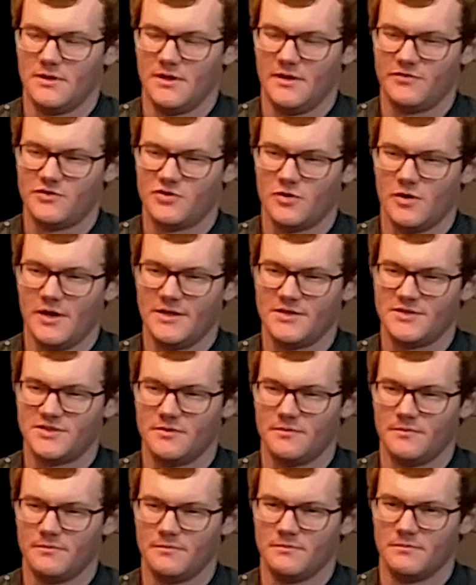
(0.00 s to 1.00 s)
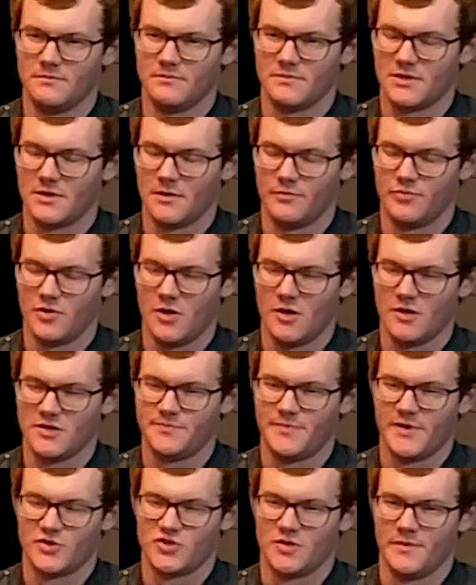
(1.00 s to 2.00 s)
They've tried some kind of
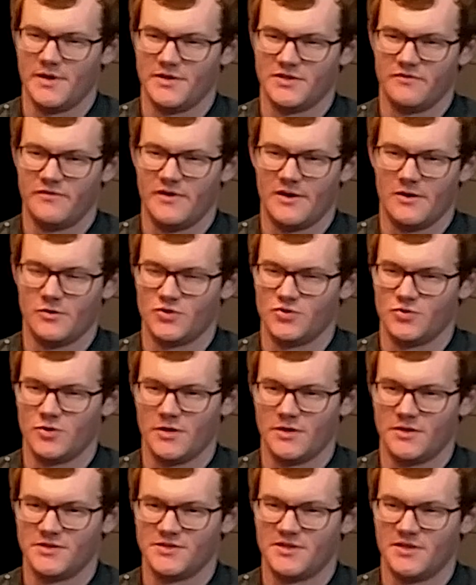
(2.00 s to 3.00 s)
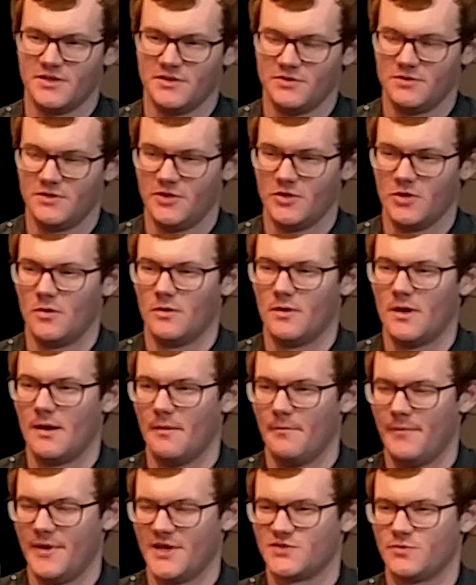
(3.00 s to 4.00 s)
broad spectrum antiviral drugs that
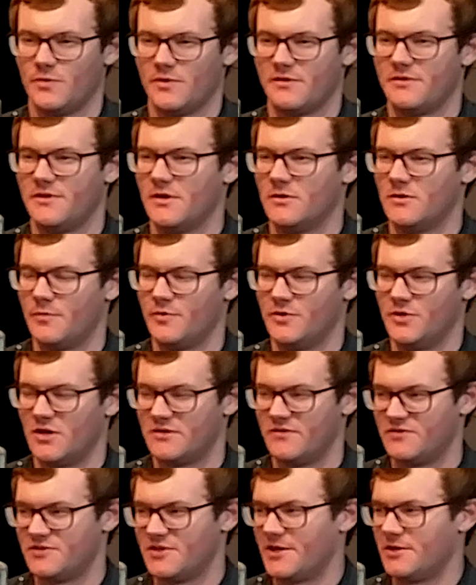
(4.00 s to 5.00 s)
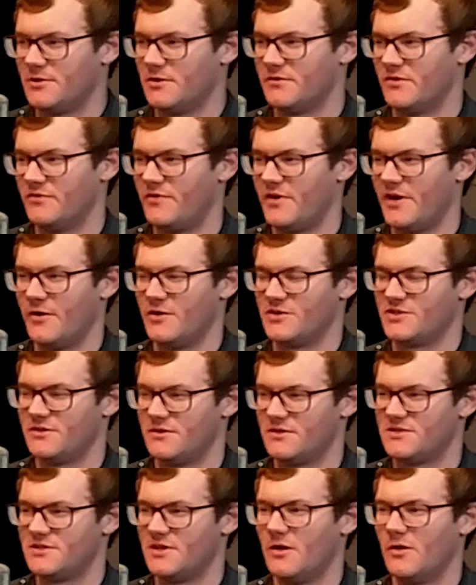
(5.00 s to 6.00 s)
mess with the reproductive cycle of the
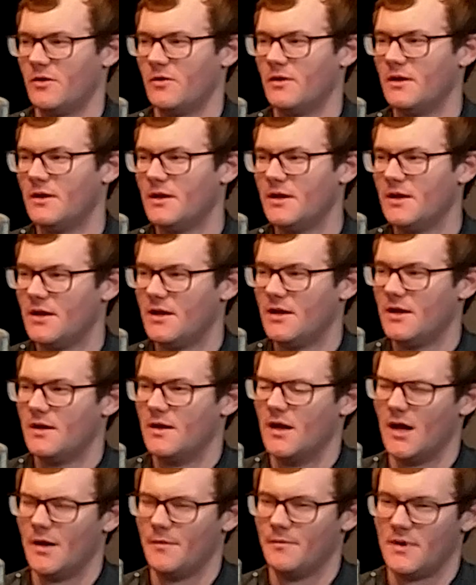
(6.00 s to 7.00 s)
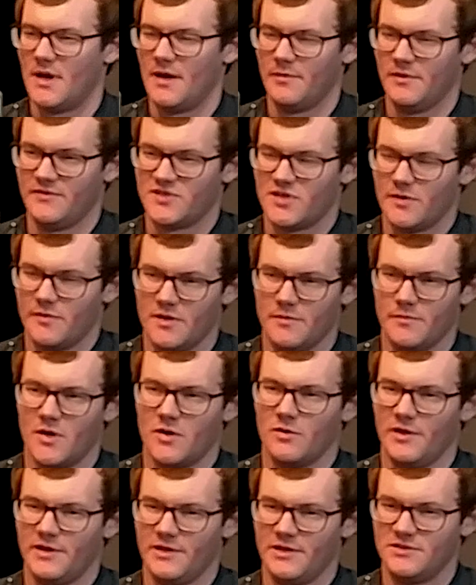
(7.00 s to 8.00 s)
virus in the cell. I believe some of
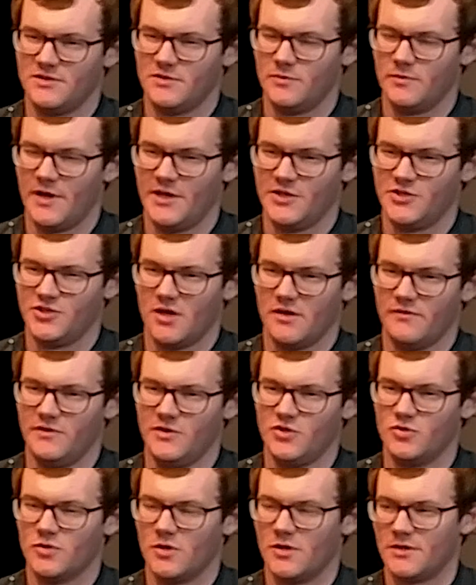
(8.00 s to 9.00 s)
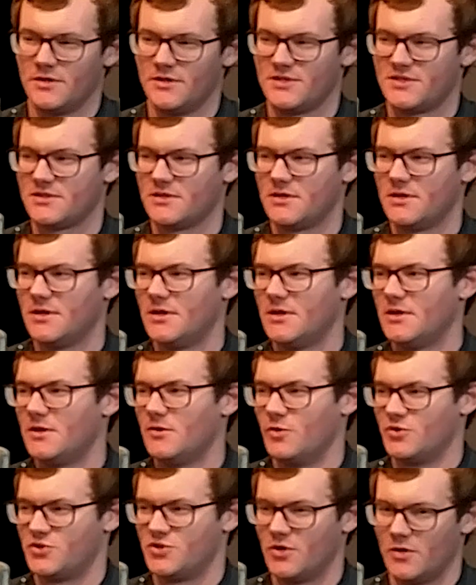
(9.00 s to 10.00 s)
them are related to HIV drugs,
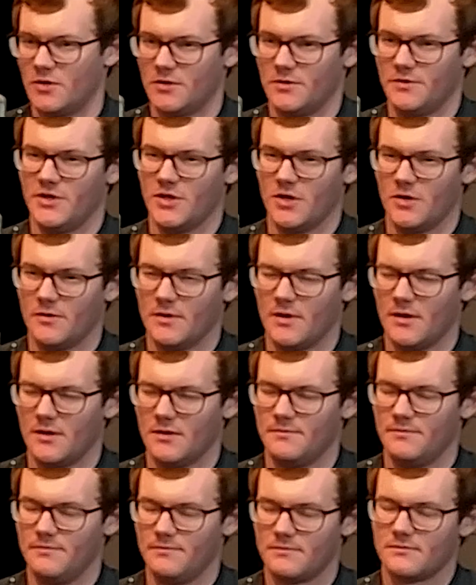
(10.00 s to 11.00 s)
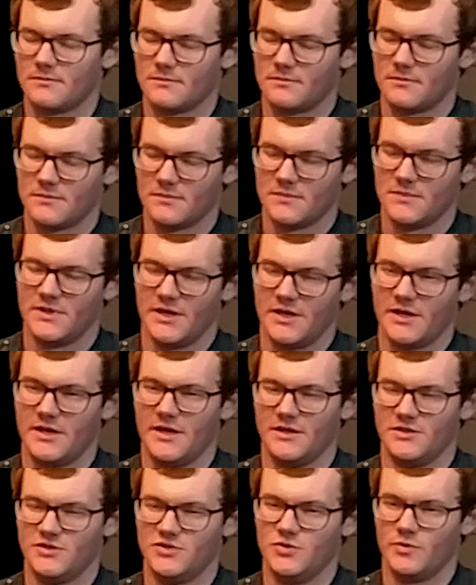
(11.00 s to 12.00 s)
which are
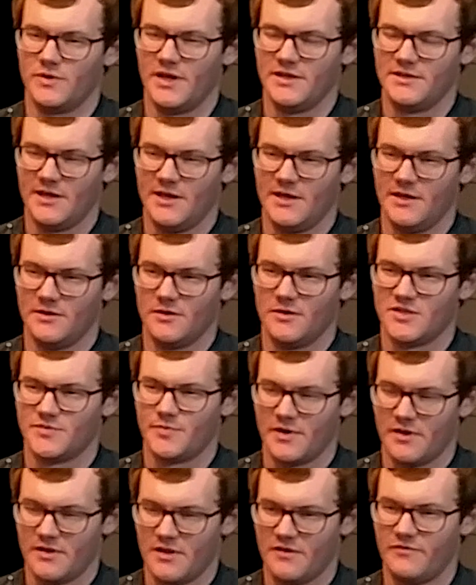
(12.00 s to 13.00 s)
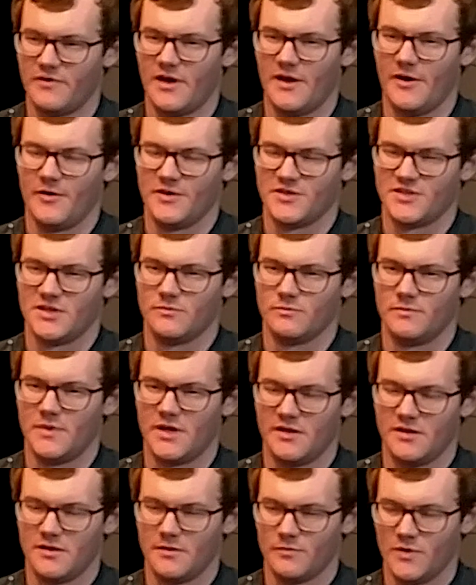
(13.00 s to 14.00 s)
dedicated to containing the spread of that virus
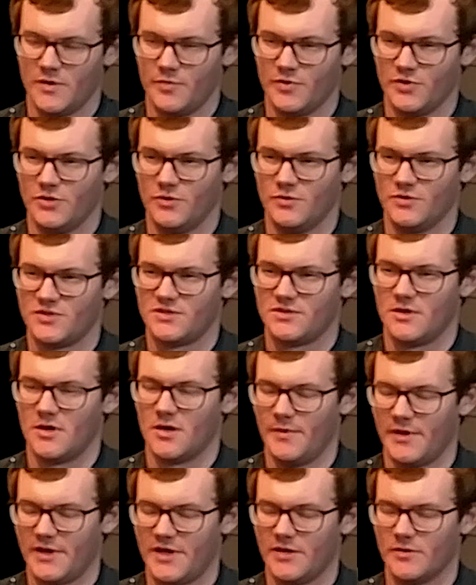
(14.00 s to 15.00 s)
and making it reproduce